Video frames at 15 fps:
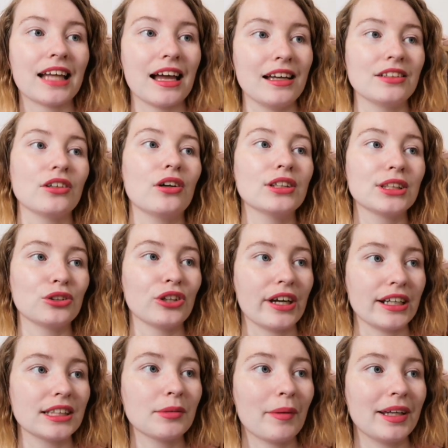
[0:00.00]
and also
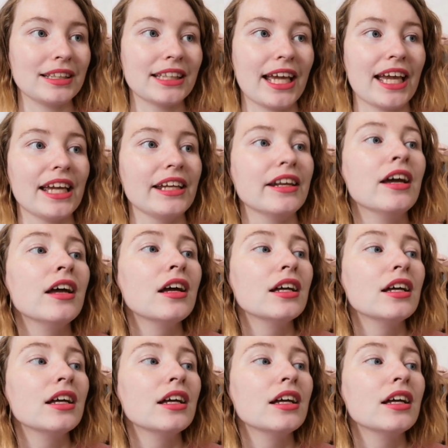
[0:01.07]
trying to maintain